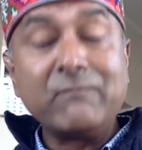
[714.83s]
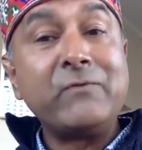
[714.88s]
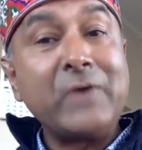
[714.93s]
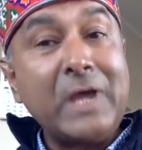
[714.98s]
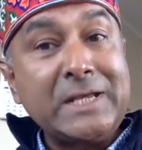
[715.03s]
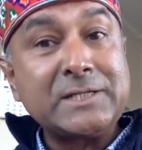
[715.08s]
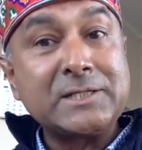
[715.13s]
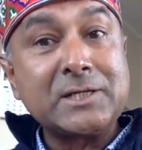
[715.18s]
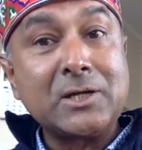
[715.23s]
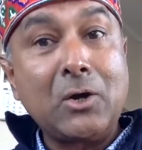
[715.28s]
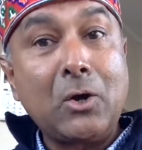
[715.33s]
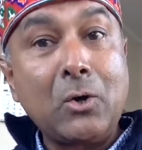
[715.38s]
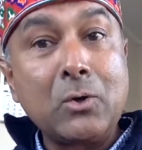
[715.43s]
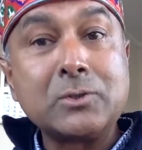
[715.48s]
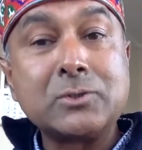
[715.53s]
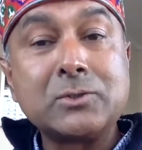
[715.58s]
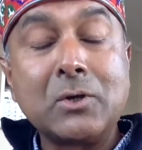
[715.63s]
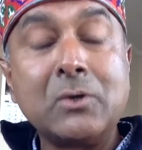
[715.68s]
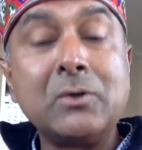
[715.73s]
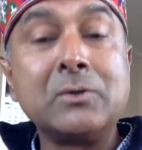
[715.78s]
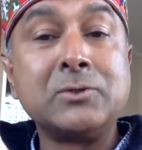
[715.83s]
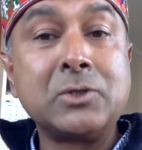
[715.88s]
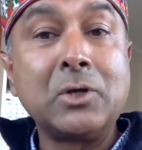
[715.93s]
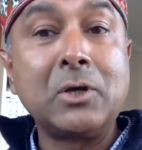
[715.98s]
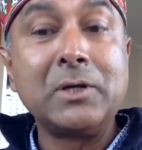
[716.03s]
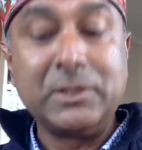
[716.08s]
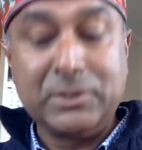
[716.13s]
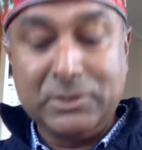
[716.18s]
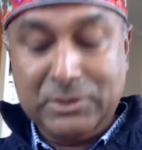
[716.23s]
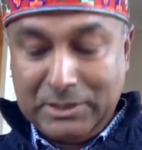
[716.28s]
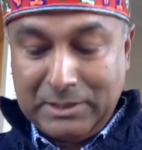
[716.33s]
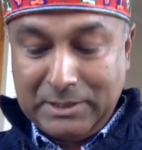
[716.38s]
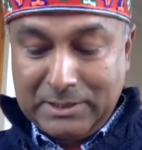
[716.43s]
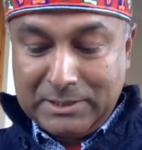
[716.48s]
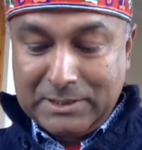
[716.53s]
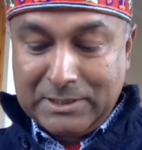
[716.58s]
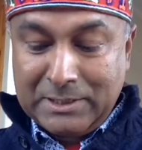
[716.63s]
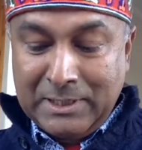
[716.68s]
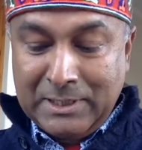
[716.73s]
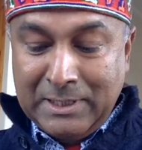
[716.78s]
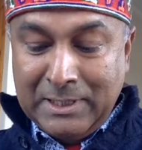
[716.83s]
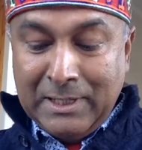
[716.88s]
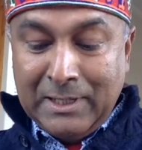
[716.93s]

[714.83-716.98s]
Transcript: wet ontologies